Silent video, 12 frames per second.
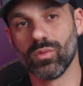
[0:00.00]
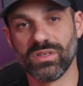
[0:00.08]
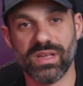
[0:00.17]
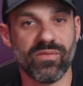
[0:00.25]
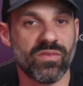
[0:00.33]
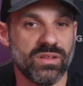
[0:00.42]
were
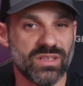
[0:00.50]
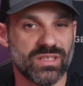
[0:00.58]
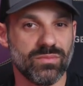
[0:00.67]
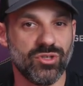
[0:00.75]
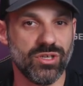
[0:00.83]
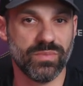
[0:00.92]
definitely
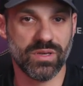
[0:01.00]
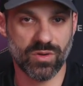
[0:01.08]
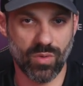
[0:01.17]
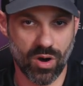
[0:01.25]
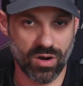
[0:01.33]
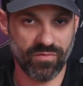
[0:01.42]
some
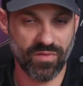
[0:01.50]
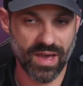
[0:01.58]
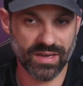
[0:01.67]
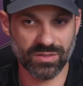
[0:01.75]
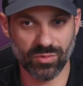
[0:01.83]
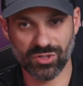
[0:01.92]
GPU
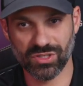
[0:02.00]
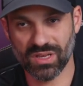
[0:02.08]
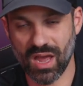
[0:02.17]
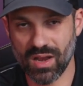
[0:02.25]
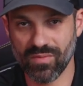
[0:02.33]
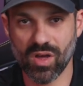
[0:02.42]
artifacts, which is
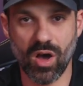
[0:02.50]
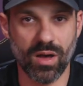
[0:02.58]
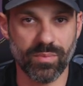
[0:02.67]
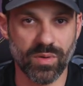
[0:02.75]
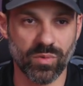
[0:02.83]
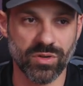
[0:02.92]
kind of
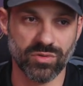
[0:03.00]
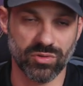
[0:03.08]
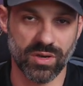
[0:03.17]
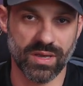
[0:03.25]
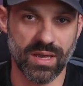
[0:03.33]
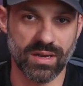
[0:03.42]
common when you
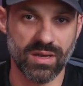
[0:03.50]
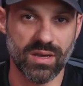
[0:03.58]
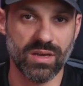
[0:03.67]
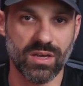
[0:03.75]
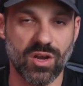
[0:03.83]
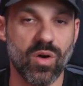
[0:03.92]
look at,
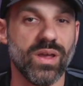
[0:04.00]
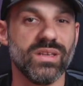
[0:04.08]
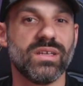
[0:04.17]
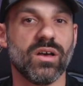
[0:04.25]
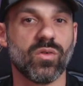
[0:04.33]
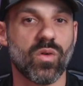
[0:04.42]
you know,
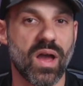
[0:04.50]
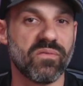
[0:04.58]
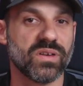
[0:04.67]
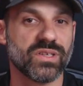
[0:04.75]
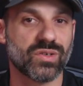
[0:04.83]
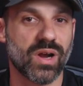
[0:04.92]
Intel
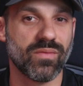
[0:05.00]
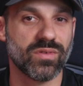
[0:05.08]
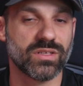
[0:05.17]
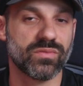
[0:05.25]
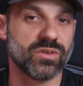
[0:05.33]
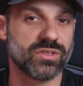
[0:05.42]
graphics
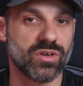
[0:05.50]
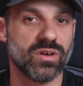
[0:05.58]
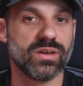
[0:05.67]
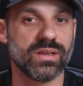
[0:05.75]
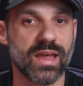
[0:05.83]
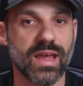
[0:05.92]
drivers for
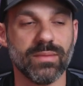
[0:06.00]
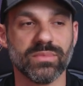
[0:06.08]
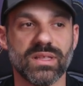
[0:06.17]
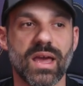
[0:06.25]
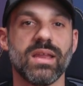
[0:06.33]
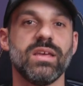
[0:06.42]
certain
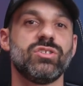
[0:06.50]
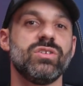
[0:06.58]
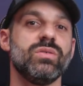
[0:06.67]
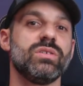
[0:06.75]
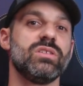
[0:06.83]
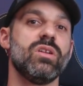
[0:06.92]
games. That
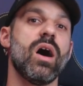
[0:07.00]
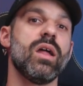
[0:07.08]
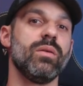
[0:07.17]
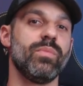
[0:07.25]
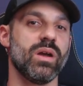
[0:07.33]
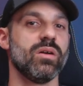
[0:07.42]
issue is
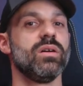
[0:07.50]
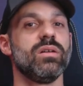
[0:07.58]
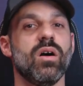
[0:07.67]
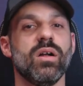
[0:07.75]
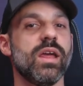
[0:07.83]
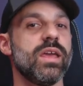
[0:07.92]
not
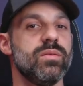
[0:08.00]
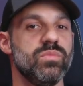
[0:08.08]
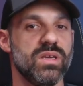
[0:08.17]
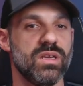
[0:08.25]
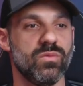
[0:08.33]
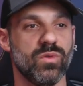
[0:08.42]
apparent on
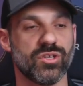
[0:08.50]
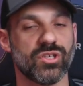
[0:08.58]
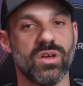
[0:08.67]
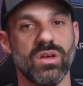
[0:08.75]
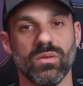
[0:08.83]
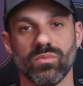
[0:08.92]
AMD,
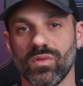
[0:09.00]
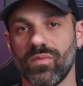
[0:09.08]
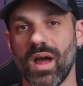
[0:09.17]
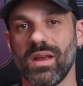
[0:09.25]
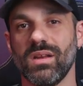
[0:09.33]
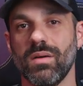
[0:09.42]
which
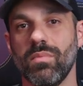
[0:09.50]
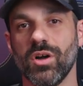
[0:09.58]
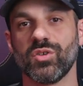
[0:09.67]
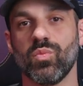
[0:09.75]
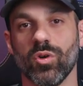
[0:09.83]
provided a much